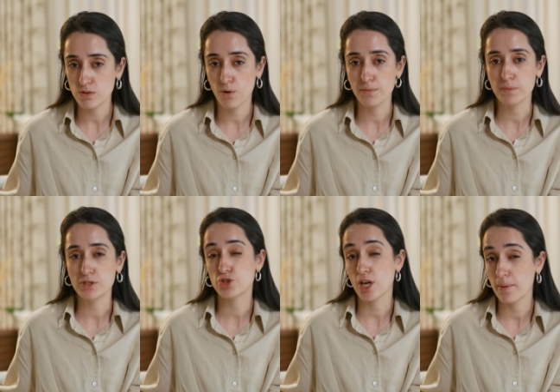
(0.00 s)
or maybe
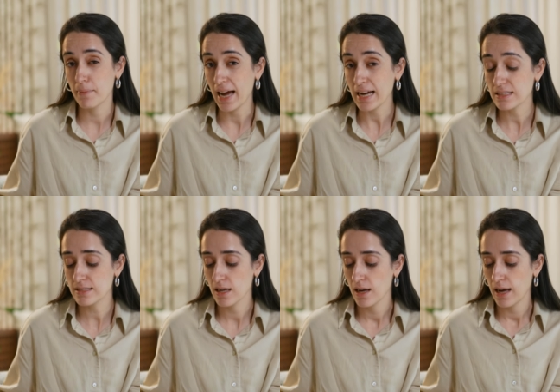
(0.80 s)
chair backs,
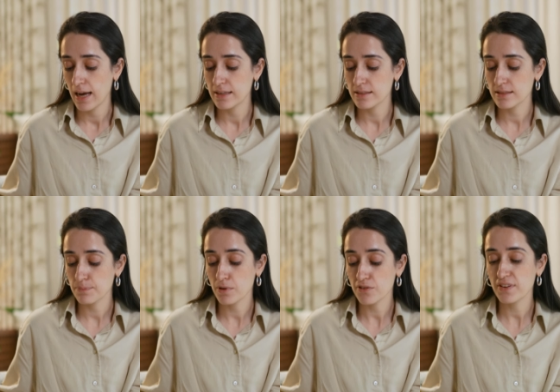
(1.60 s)
and it's a
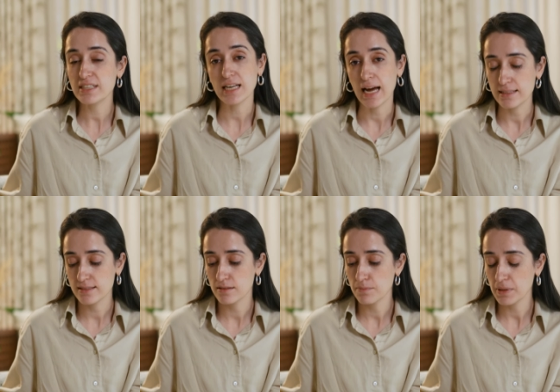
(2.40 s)
perfect
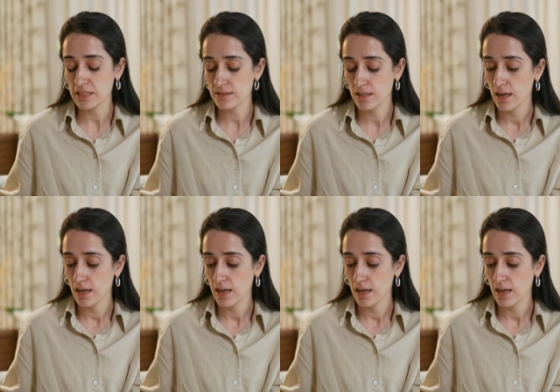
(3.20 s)
accent piece.